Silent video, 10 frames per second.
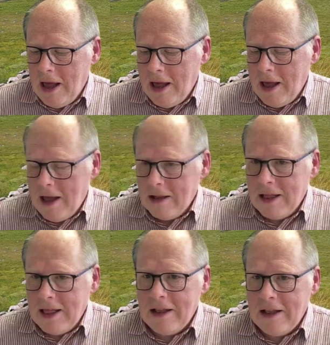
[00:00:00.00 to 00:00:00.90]
the
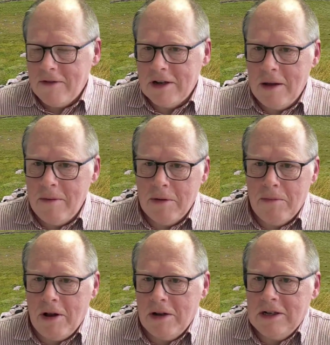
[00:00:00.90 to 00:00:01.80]
length of the time of the
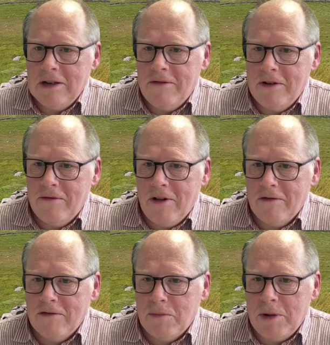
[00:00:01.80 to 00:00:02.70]
project if it
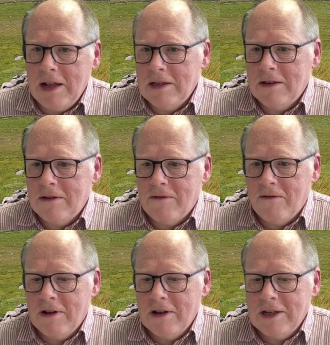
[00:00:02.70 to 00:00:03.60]
involves plants,
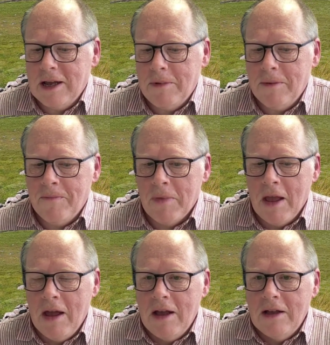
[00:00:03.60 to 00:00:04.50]
for example.
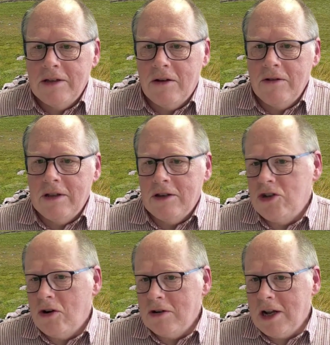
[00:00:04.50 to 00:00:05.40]
So the
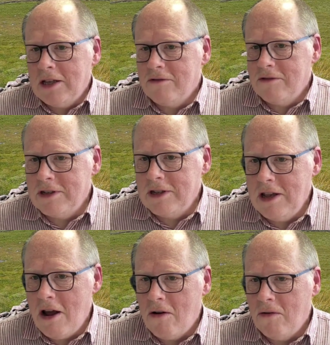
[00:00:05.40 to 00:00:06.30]
short answer is
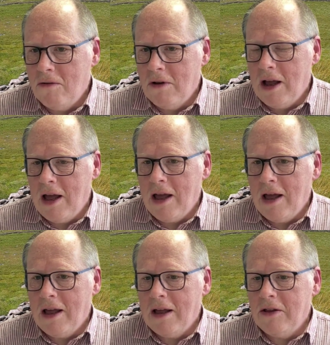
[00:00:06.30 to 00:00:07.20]
no,
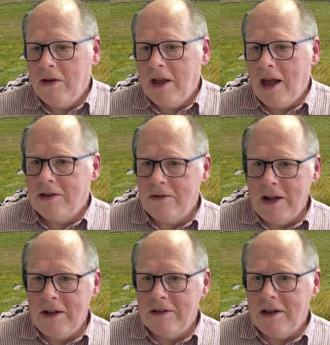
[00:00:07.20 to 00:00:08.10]
you can't do it
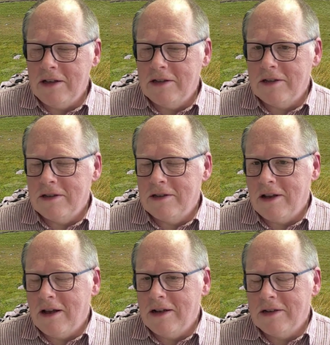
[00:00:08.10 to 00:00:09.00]
outside
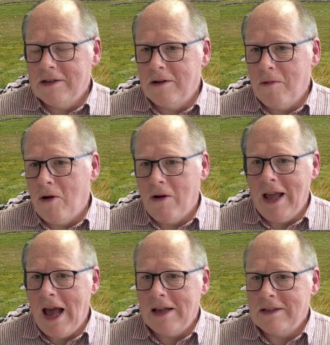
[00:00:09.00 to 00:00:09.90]
summer, or
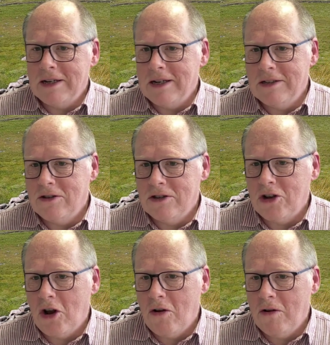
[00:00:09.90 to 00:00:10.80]
yes, it does
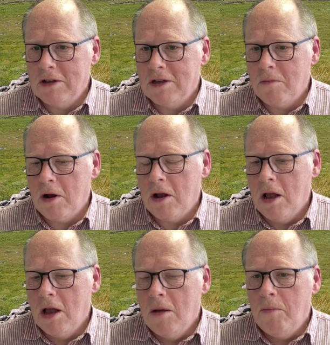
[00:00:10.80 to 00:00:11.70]
occur in summer,
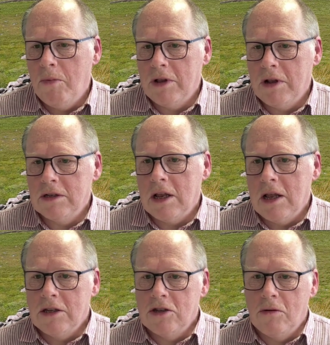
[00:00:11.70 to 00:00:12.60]
but there's
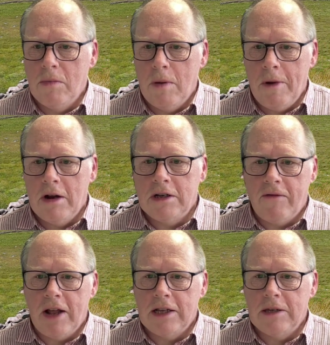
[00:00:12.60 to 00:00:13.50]
some emerging
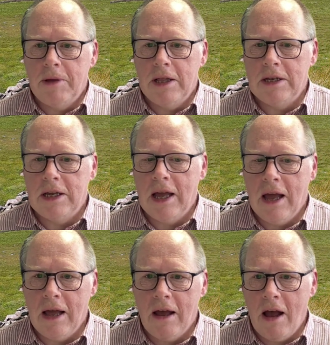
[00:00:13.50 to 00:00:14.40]
flexibility.
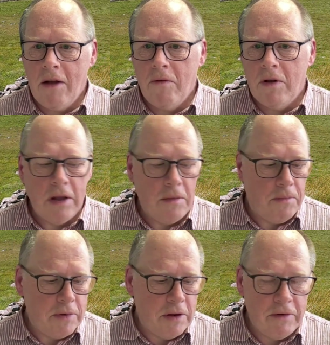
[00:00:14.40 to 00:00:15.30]
I run
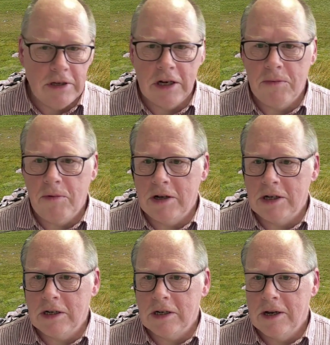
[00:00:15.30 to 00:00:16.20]
the research
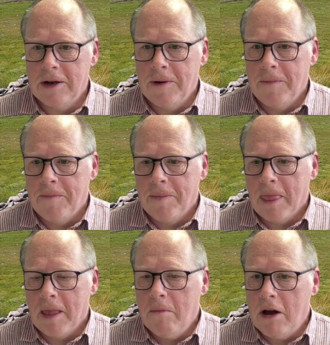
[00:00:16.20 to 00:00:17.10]
project
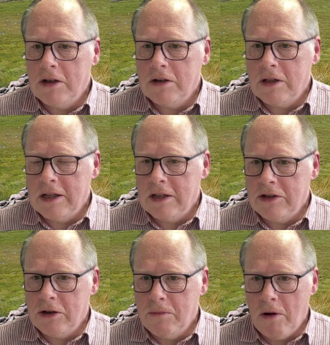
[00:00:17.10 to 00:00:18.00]
module in the
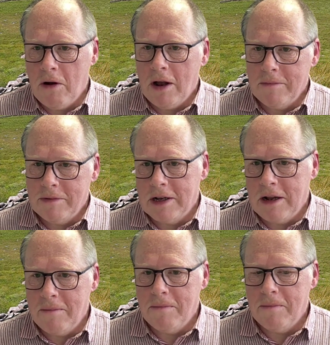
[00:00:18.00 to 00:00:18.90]
2 programs that
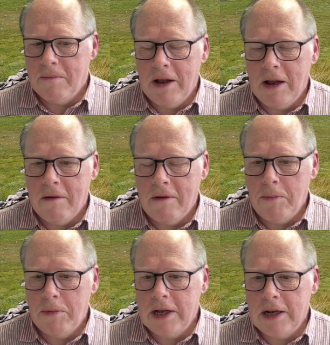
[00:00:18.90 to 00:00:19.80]
I'm here
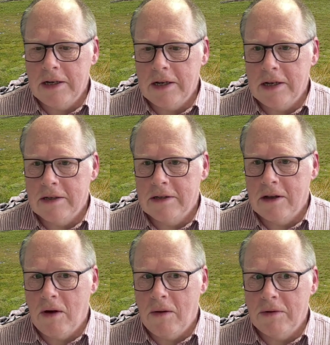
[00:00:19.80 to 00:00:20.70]
representing.
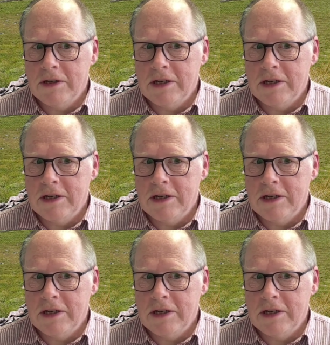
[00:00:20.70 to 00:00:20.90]
So I would